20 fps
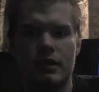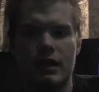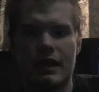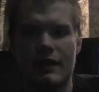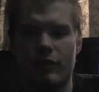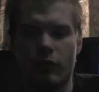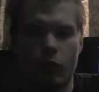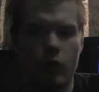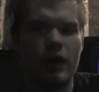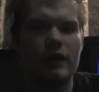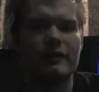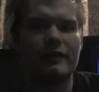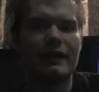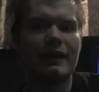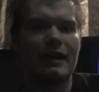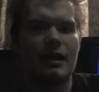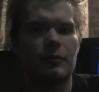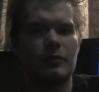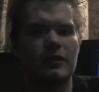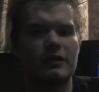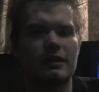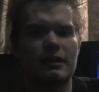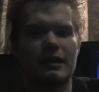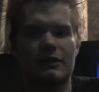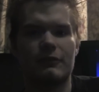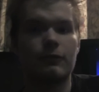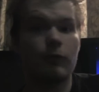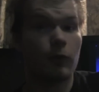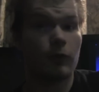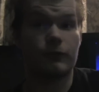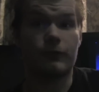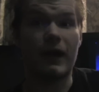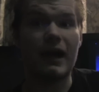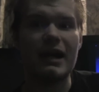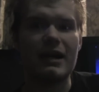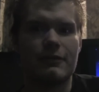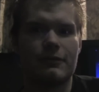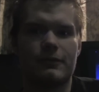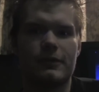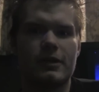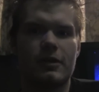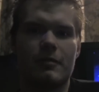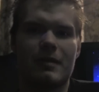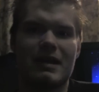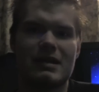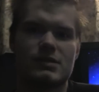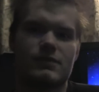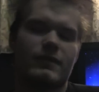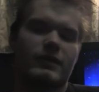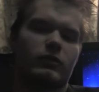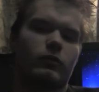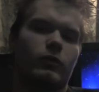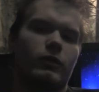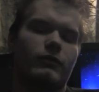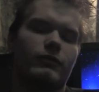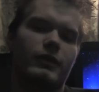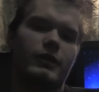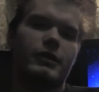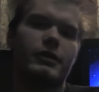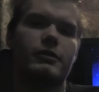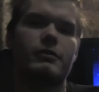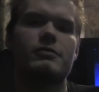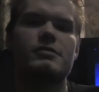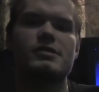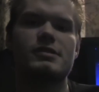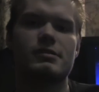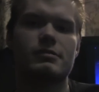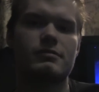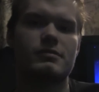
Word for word: And the one day, I uploaded like four or five, you know, Mass Effect one videos.